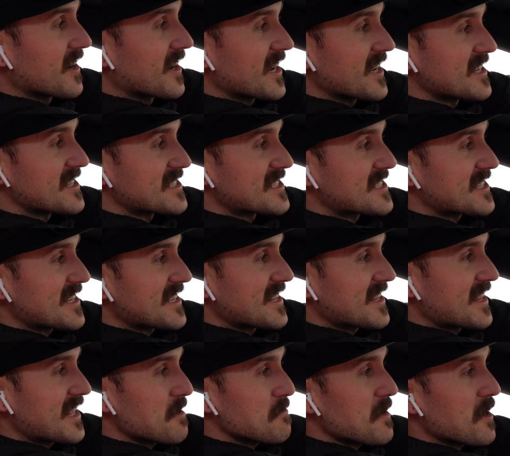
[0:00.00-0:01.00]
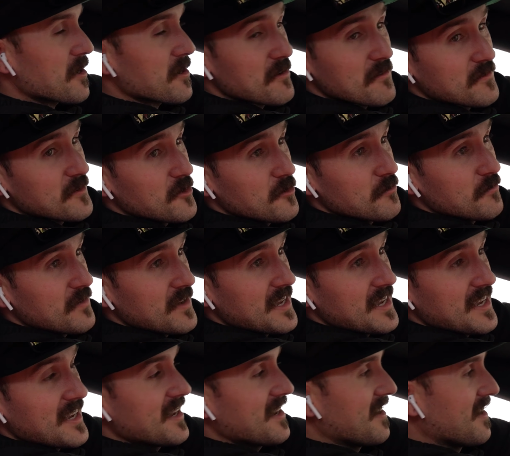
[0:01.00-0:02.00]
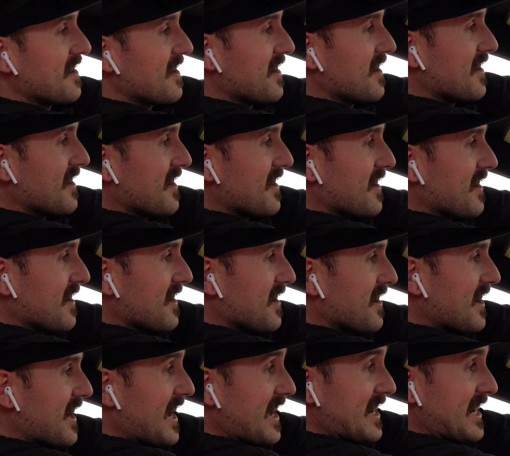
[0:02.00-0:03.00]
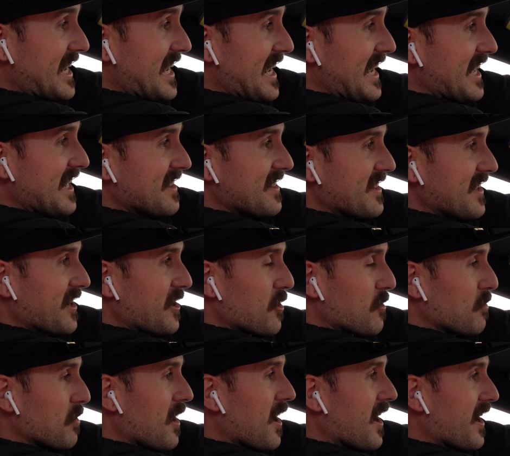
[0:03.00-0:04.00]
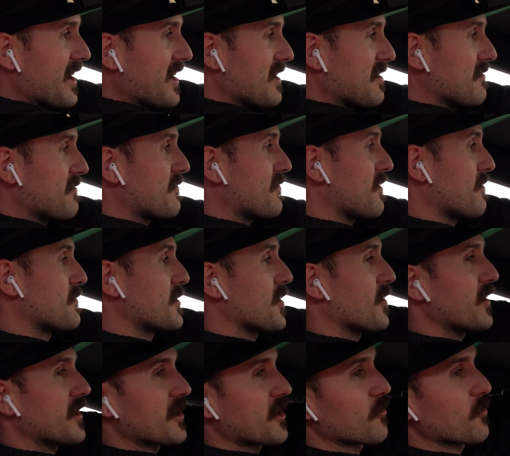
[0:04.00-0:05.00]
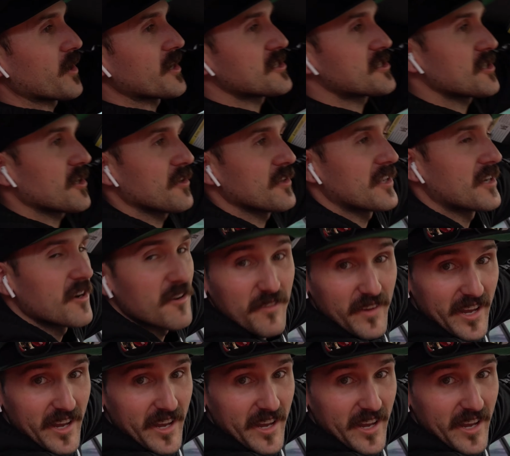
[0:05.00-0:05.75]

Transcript: because the amount of U V and heat that you're blocking from doing your windshield in your